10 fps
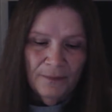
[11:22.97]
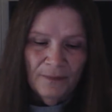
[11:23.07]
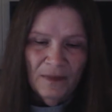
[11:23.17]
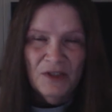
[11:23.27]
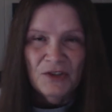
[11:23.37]

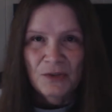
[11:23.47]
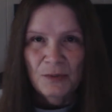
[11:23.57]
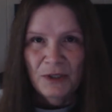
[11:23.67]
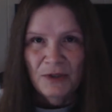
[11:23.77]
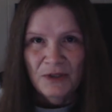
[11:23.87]
let's just
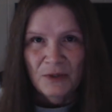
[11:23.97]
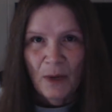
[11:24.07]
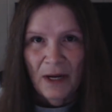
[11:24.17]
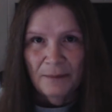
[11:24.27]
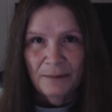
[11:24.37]
put it this
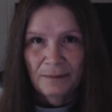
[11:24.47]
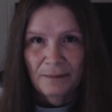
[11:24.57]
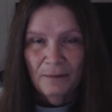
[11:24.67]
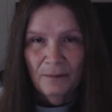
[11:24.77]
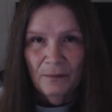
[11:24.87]
way.
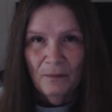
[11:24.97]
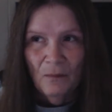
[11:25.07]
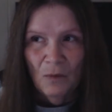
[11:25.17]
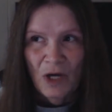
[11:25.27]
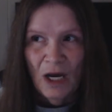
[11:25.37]

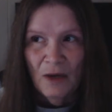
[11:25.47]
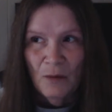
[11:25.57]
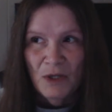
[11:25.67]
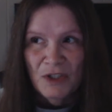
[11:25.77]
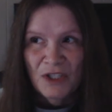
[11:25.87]
When I
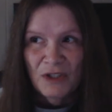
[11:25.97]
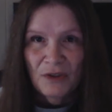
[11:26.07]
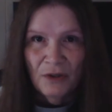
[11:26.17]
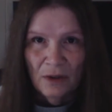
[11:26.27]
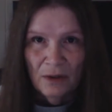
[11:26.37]
was
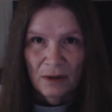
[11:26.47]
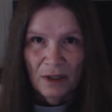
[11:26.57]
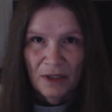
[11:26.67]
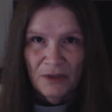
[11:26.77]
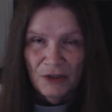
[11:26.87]
young,
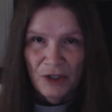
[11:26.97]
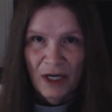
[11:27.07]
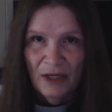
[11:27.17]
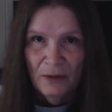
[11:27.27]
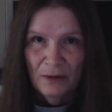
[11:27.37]
as a
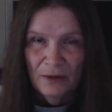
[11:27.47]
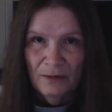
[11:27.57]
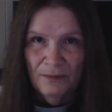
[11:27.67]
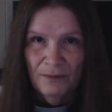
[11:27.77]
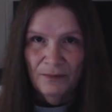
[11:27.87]
child,
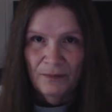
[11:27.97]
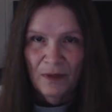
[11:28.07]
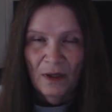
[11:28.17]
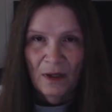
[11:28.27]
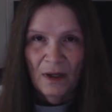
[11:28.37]

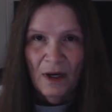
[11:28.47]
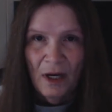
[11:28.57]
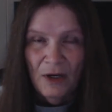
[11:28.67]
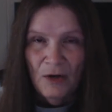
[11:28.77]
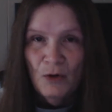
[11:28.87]

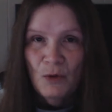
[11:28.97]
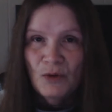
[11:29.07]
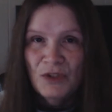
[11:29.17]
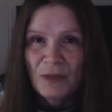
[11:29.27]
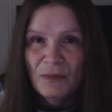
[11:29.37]
I knew
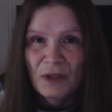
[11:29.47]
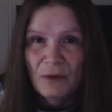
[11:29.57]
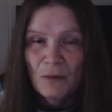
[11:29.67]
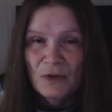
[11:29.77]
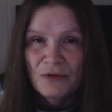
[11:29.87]

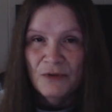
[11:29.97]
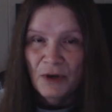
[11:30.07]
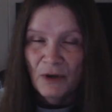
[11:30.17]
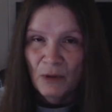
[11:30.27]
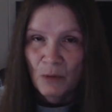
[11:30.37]
something was
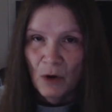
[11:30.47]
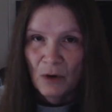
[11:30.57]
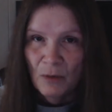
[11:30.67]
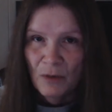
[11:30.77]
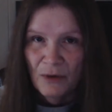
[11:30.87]
very
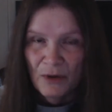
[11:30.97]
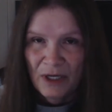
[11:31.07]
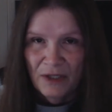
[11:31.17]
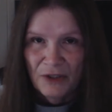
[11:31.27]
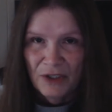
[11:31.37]
wrong with our
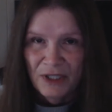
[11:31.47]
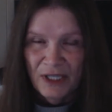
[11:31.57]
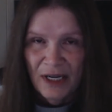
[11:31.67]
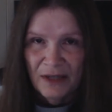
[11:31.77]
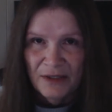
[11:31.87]
ancient
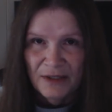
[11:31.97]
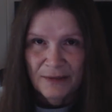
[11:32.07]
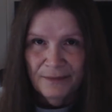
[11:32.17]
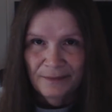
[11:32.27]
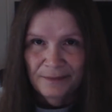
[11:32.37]
text,
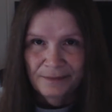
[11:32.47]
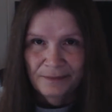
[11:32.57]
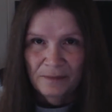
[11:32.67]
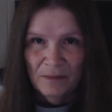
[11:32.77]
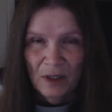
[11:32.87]

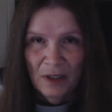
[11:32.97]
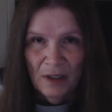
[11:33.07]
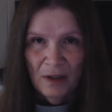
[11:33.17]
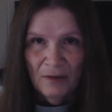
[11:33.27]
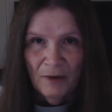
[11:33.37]

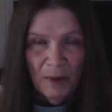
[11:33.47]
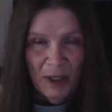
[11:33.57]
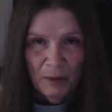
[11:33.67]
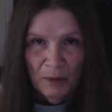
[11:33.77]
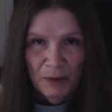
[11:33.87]
the
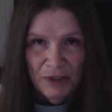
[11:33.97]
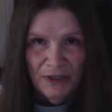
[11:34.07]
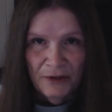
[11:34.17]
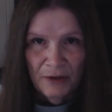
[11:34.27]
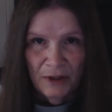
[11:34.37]
Bible
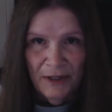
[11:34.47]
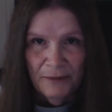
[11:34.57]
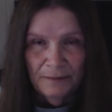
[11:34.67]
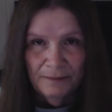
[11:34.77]
particularly.